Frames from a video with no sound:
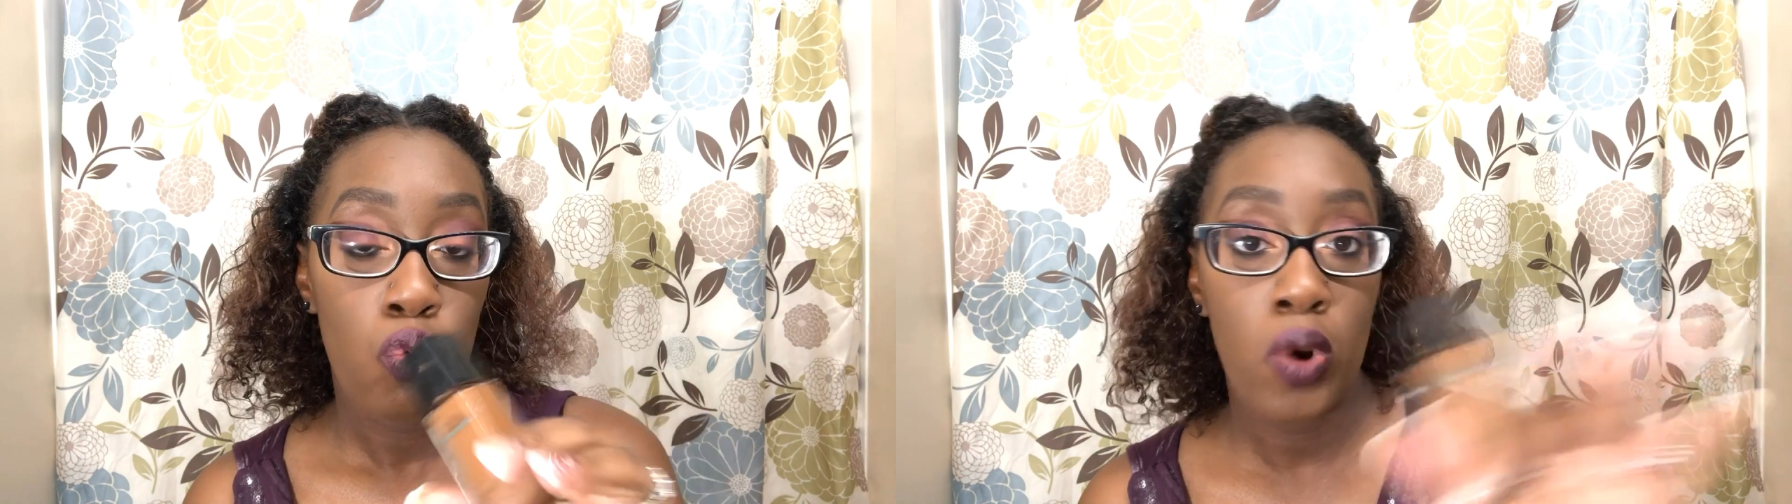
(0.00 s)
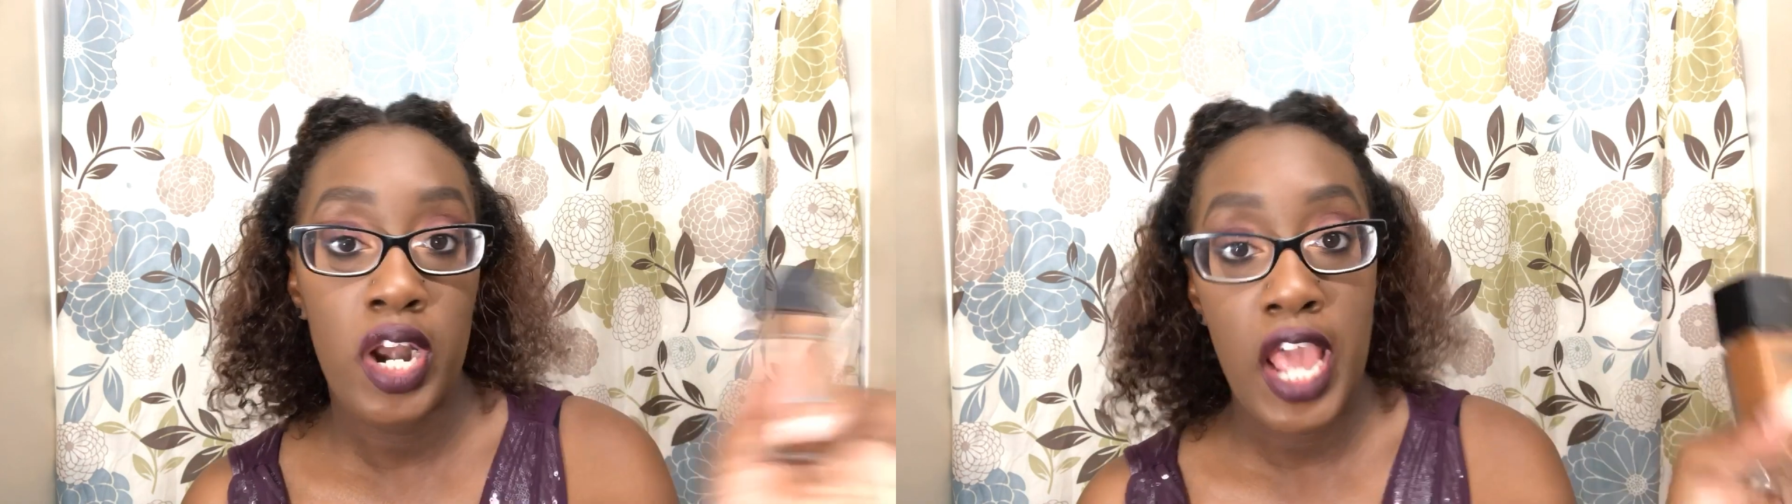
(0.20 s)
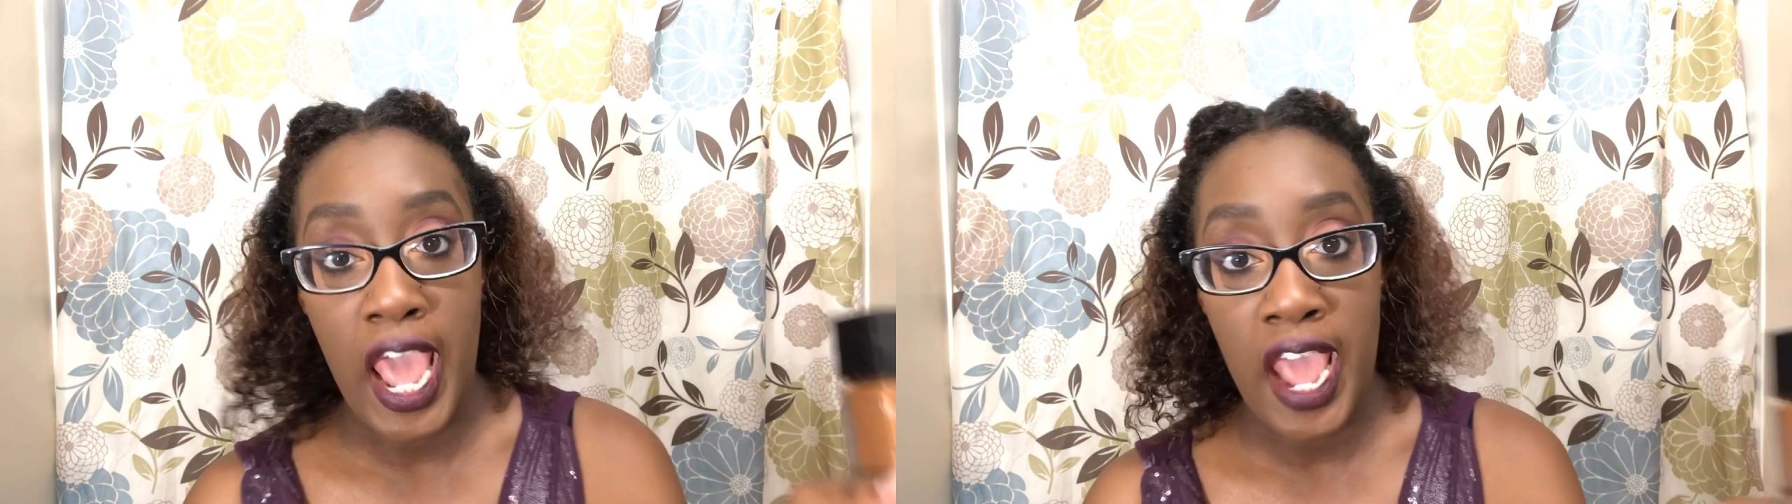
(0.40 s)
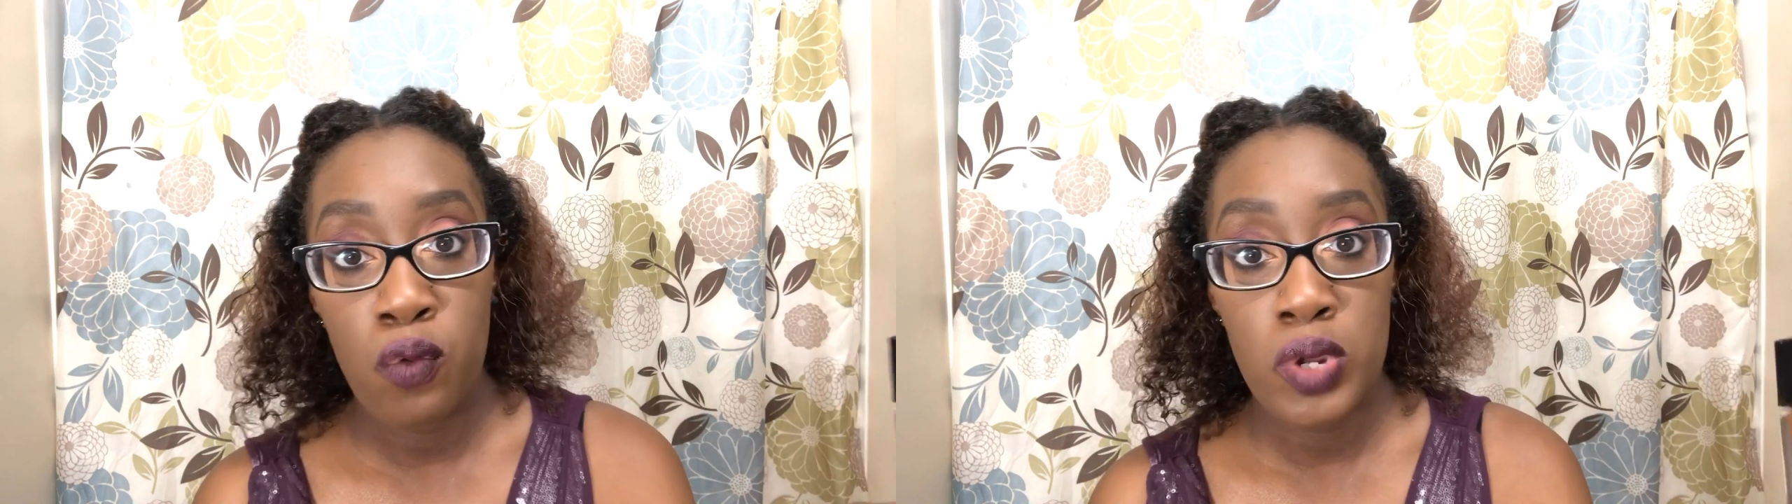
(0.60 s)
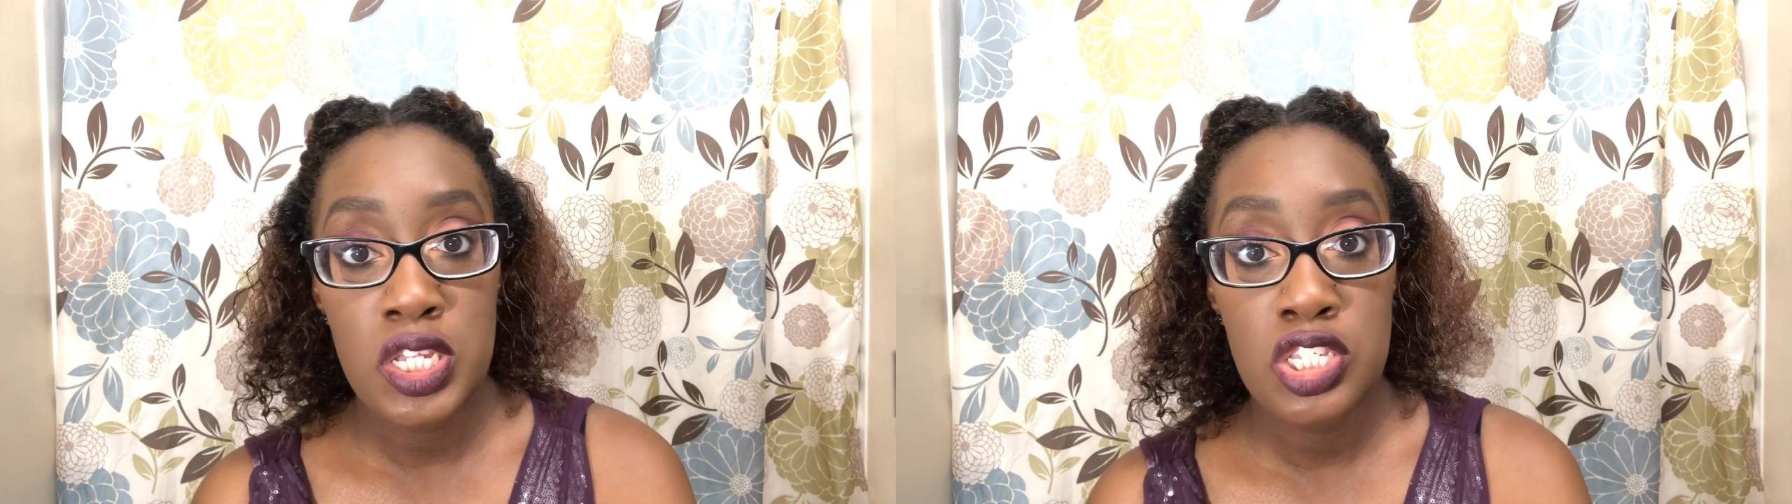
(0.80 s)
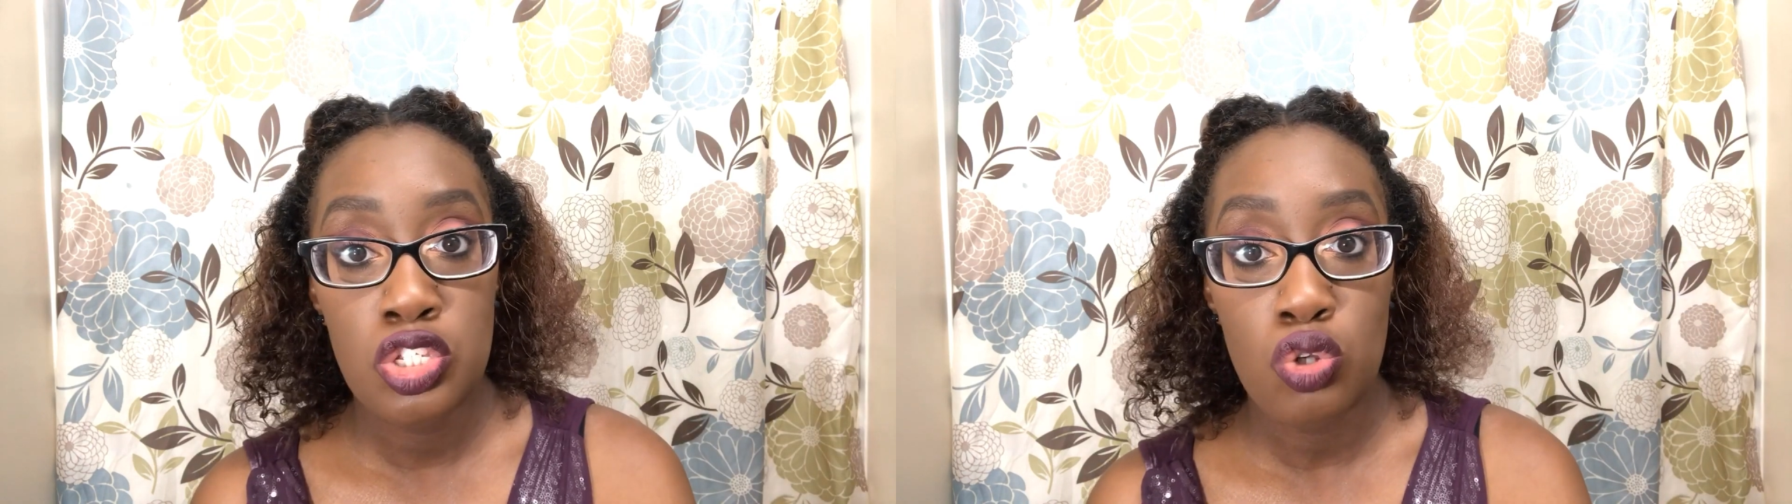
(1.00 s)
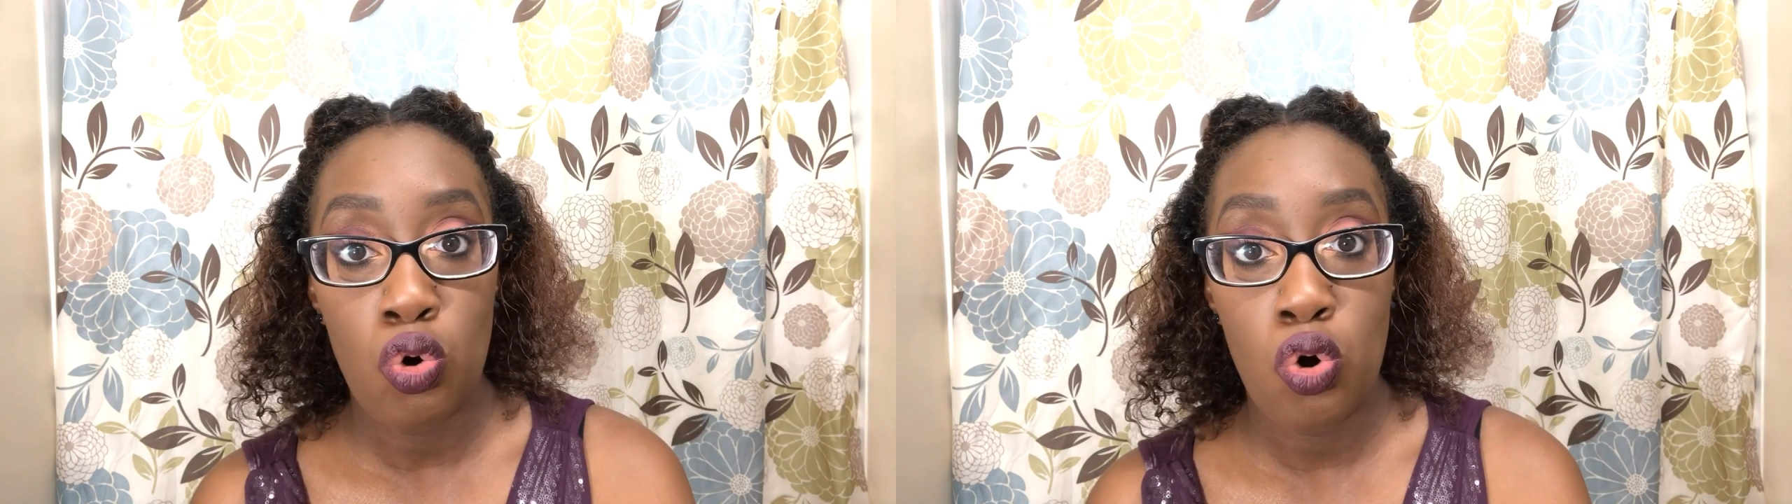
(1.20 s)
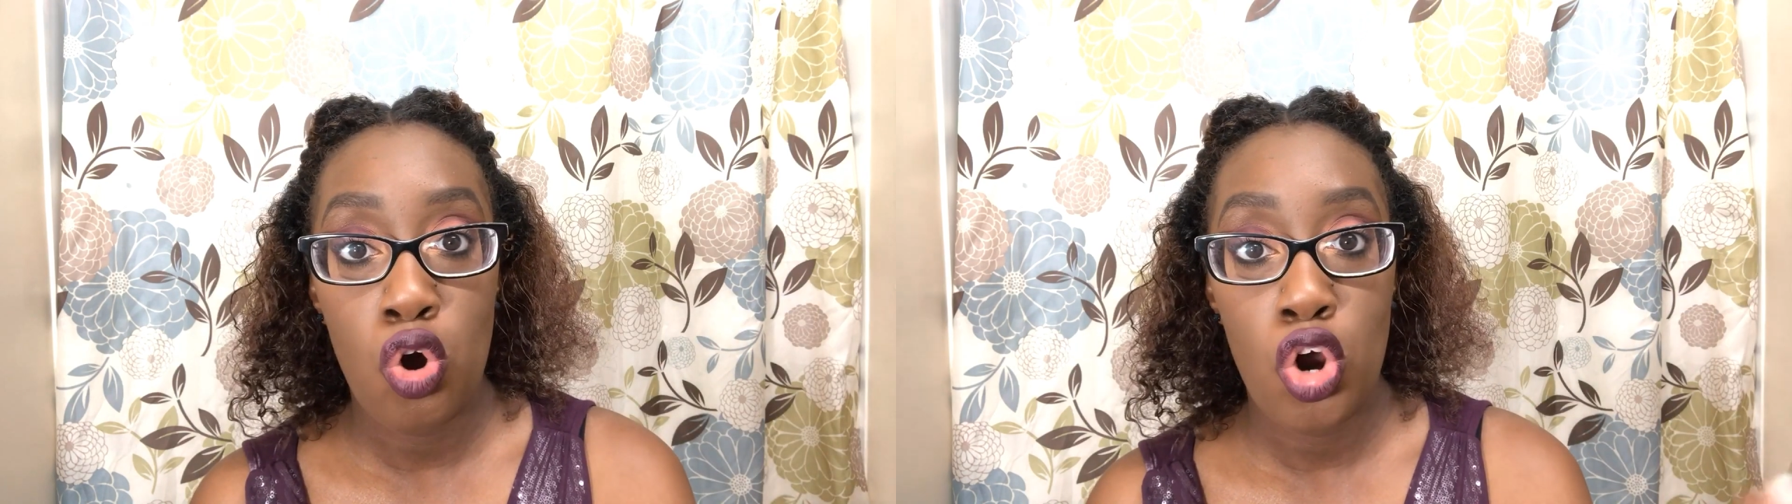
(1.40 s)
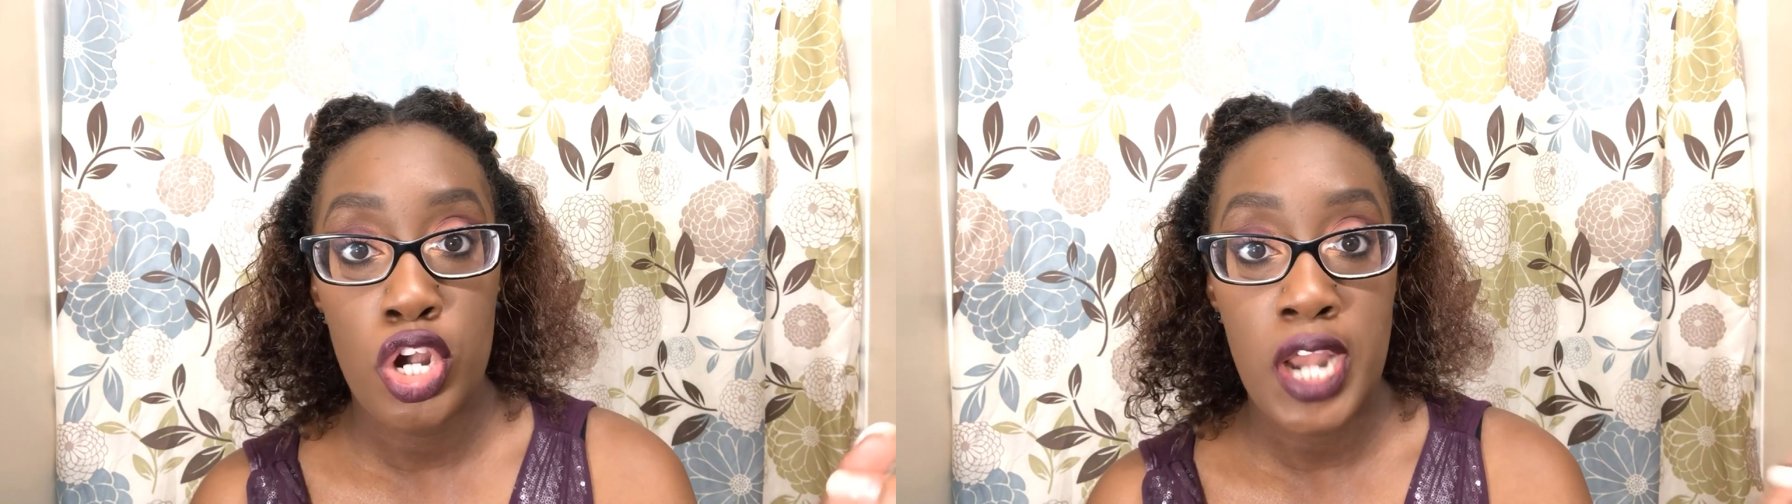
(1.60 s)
run errands or